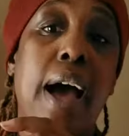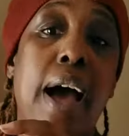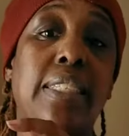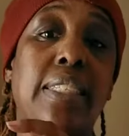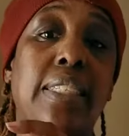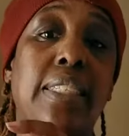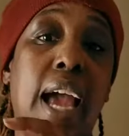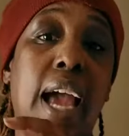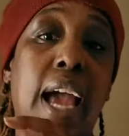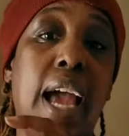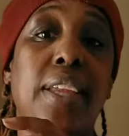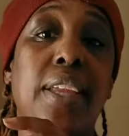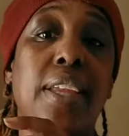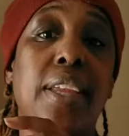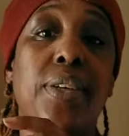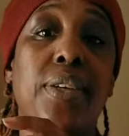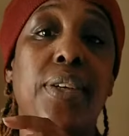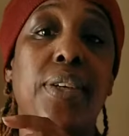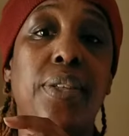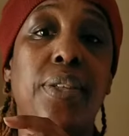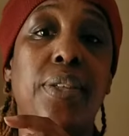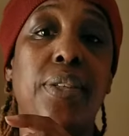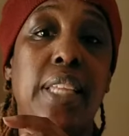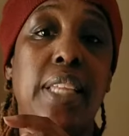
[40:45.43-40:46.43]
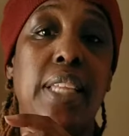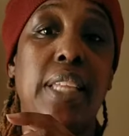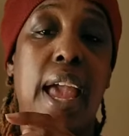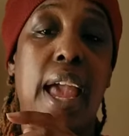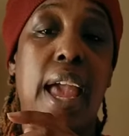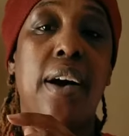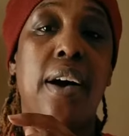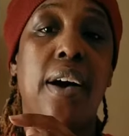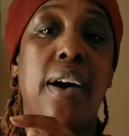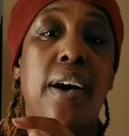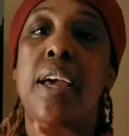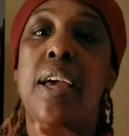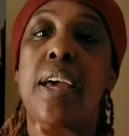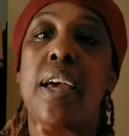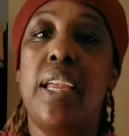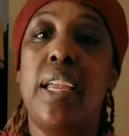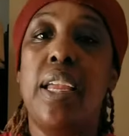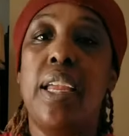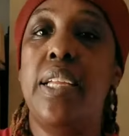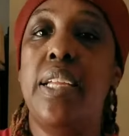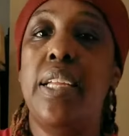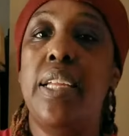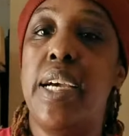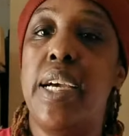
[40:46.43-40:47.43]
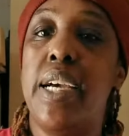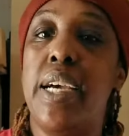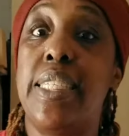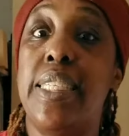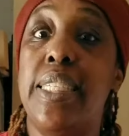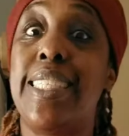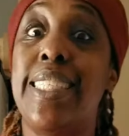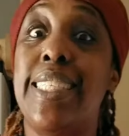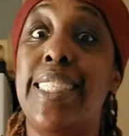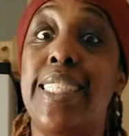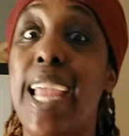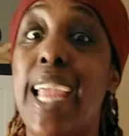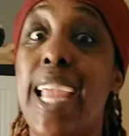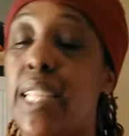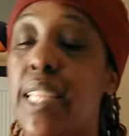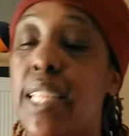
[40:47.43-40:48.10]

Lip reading: I use now. It doesn't take that